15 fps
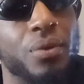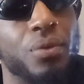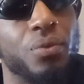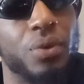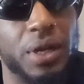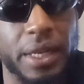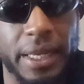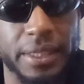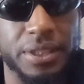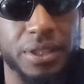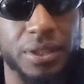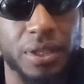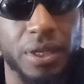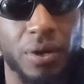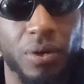
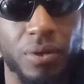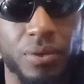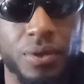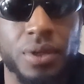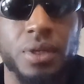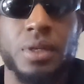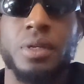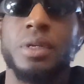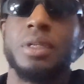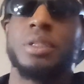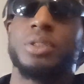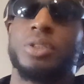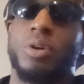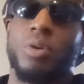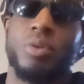religion.
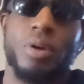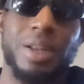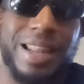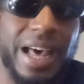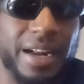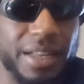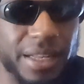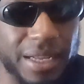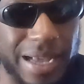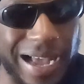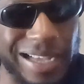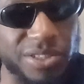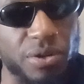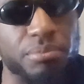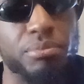So a lot of the
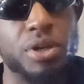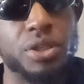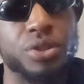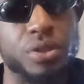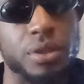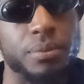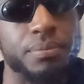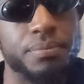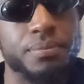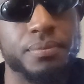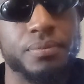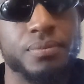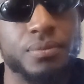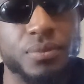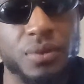guys are Muslim.
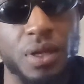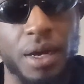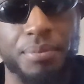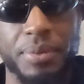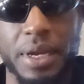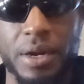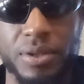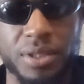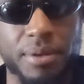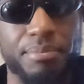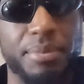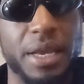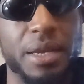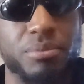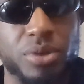Up there, it's a
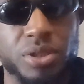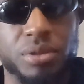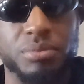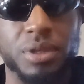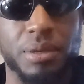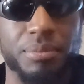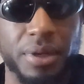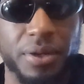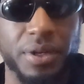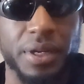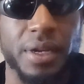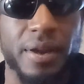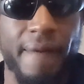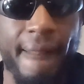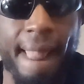big Muslim
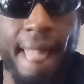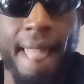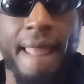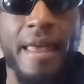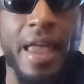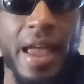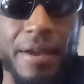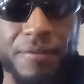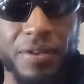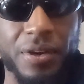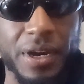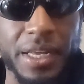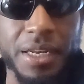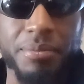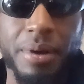community. And for
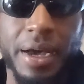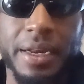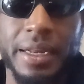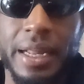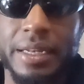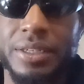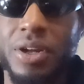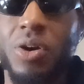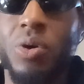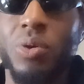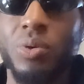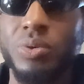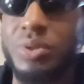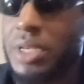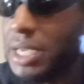anybody that
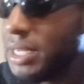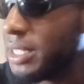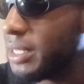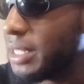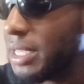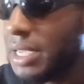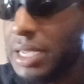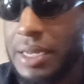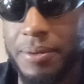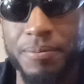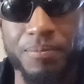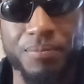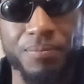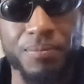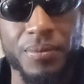knows anything
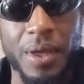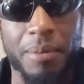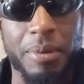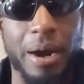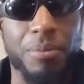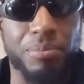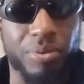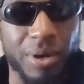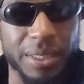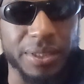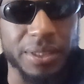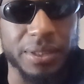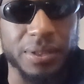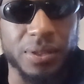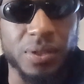about
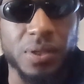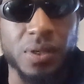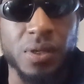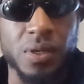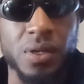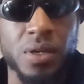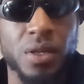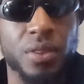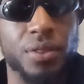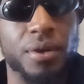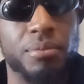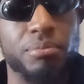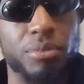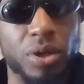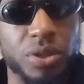prison, the
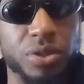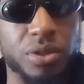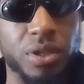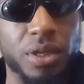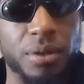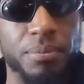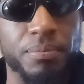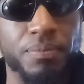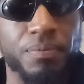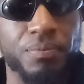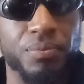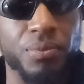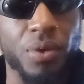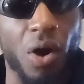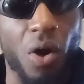Muslim
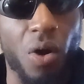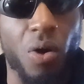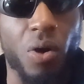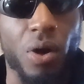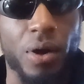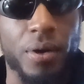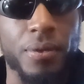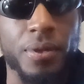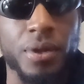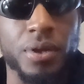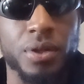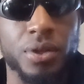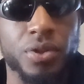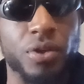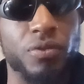are
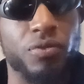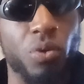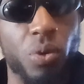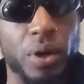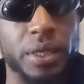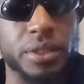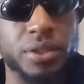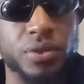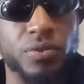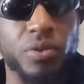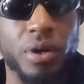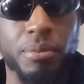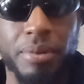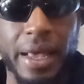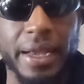the voice for
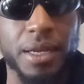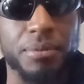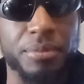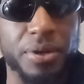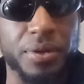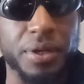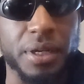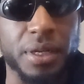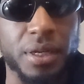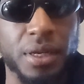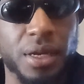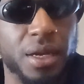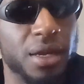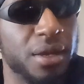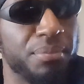the black community.
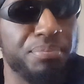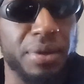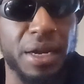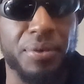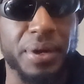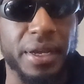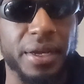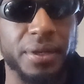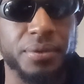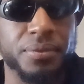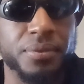Period.